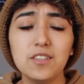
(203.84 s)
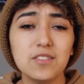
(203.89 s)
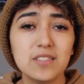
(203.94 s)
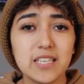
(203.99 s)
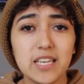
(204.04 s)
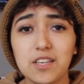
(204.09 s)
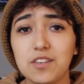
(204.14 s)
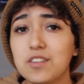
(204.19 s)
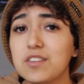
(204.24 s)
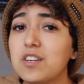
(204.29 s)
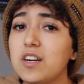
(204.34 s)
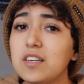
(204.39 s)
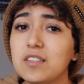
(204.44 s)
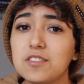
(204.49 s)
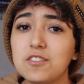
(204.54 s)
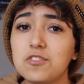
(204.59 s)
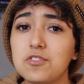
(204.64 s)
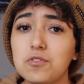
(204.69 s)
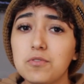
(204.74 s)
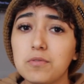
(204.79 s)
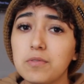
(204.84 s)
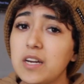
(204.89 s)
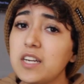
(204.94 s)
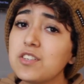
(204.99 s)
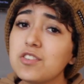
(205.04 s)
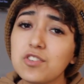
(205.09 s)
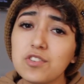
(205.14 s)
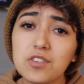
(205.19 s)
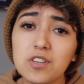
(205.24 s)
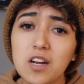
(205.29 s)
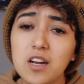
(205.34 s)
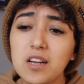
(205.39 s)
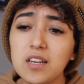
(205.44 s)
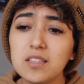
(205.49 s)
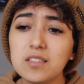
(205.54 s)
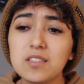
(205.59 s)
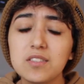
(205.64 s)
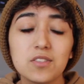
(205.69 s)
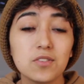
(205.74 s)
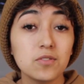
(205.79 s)
you take your dogs to
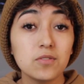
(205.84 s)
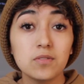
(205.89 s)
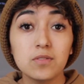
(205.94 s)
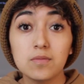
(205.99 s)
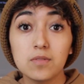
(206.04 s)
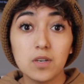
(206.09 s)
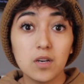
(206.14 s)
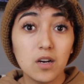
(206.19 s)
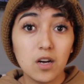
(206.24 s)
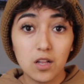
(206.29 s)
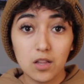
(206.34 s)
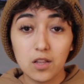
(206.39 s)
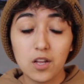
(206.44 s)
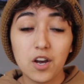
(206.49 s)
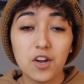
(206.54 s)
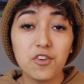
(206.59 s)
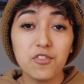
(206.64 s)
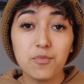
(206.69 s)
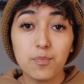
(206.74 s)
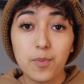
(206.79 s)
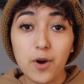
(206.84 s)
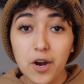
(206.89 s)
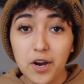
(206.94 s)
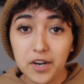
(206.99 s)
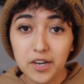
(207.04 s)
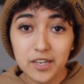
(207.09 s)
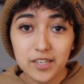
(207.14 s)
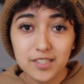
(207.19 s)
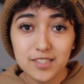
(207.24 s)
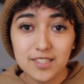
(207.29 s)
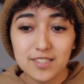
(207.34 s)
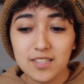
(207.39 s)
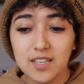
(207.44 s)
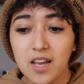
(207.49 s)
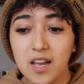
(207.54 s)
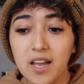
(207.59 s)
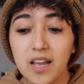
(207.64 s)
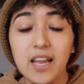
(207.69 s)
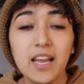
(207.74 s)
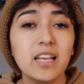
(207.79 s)
restaurants, to a lot of parks,
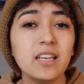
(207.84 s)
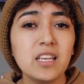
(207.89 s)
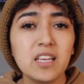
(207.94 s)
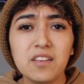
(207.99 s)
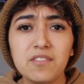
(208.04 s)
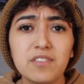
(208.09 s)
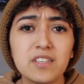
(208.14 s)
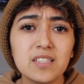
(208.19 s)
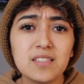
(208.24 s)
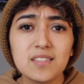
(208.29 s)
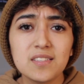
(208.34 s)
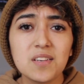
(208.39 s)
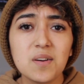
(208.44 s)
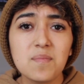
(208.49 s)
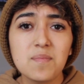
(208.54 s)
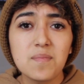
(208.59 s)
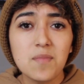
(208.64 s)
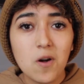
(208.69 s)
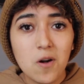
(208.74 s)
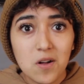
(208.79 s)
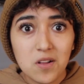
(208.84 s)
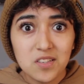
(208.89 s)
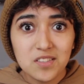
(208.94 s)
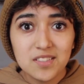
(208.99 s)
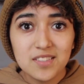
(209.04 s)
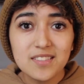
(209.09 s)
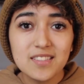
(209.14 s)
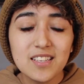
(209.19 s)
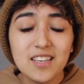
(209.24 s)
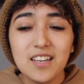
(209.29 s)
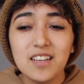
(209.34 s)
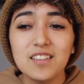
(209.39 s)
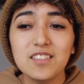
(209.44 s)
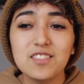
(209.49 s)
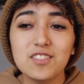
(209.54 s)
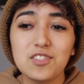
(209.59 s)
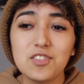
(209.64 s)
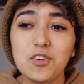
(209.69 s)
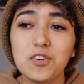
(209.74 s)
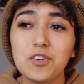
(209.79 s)
and even some malls.
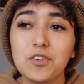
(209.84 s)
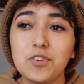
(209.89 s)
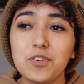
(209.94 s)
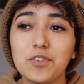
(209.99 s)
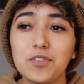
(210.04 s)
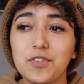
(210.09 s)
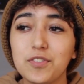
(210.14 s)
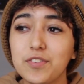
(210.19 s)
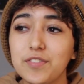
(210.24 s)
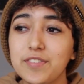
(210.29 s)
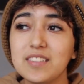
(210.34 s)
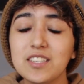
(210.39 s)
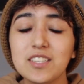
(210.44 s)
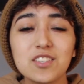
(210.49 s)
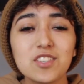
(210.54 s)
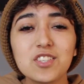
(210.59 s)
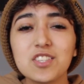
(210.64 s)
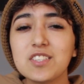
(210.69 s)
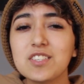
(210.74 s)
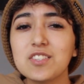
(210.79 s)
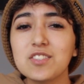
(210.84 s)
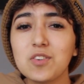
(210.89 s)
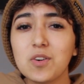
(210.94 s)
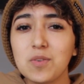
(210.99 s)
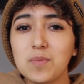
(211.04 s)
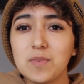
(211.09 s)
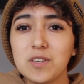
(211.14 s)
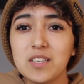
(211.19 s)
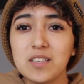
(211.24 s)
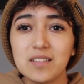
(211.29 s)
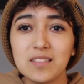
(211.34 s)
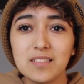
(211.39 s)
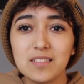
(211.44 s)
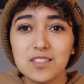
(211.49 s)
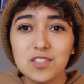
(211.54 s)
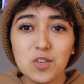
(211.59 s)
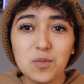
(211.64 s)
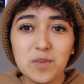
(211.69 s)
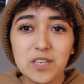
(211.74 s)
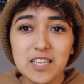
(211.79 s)
So there's just so
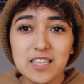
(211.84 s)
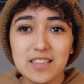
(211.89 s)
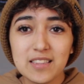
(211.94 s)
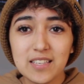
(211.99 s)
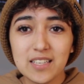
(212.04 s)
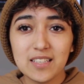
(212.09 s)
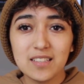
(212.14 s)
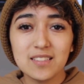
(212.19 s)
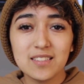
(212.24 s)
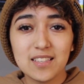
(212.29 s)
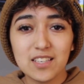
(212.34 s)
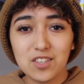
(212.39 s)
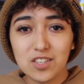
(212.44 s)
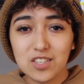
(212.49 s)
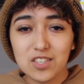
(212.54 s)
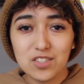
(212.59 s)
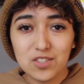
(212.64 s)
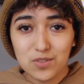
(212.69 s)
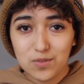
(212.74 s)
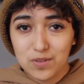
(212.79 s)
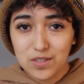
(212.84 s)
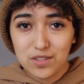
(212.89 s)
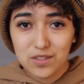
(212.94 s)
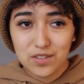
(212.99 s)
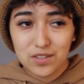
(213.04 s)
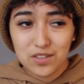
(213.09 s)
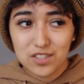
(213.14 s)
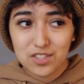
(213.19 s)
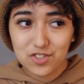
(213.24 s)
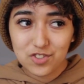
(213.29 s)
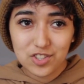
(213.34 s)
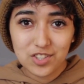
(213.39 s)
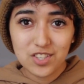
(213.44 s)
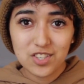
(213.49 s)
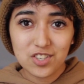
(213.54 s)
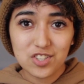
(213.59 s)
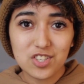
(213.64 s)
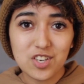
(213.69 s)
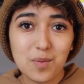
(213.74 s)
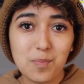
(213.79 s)
many things that you could do with your
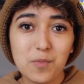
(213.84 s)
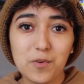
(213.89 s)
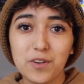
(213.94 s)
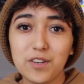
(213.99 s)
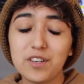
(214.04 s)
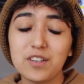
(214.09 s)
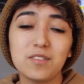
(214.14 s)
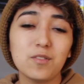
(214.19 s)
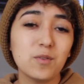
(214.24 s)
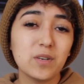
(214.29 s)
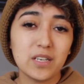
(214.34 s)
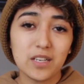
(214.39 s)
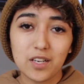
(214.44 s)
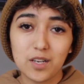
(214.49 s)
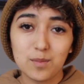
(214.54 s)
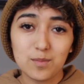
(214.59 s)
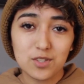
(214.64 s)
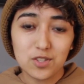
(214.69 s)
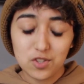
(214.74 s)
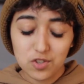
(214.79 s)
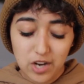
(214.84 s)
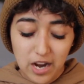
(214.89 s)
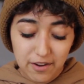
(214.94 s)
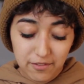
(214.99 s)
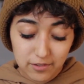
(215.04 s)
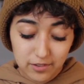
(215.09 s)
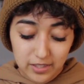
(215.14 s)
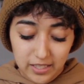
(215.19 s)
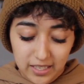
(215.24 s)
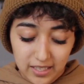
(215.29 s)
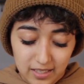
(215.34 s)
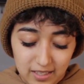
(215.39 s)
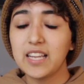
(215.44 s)
Australian Shepherd when it comes to traveling.